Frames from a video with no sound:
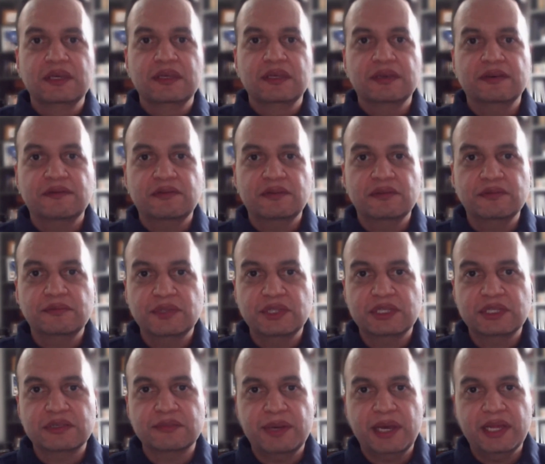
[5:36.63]
of the
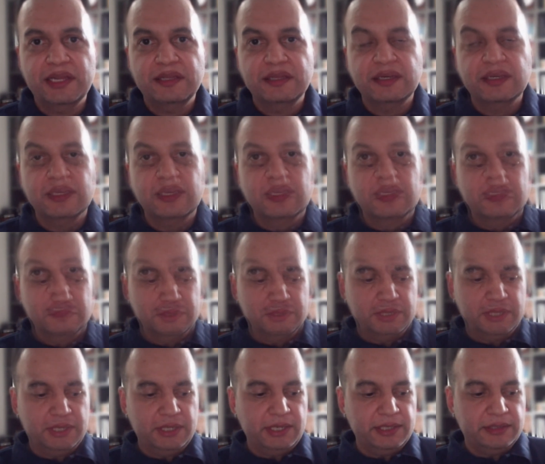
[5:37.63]
municipality.
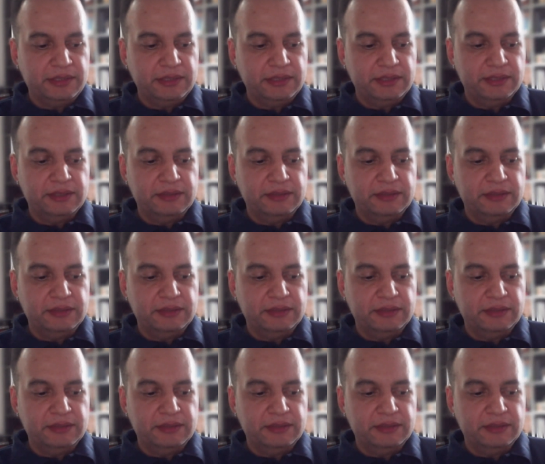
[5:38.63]
I had